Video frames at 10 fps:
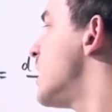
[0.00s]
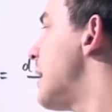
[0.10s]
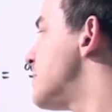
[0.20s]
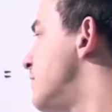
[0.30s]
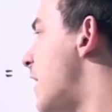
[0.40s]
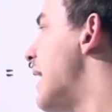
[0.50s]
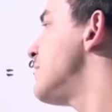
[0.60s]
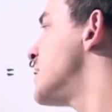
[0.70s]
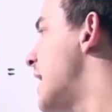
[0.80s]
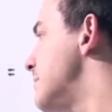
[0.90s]
times
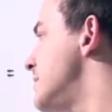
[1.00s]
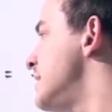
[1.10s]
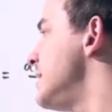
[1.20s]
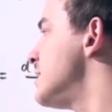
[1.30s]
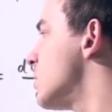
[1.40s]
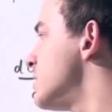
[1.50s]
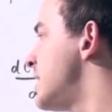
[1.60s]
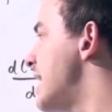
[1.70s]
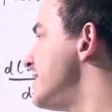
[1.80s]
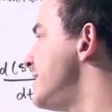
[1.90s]
5 times t, so
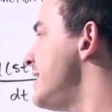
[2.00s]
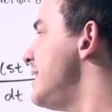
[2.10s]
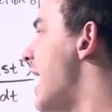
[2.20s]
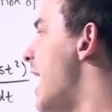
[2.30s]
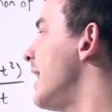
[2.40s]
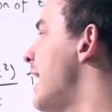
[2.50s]
10t I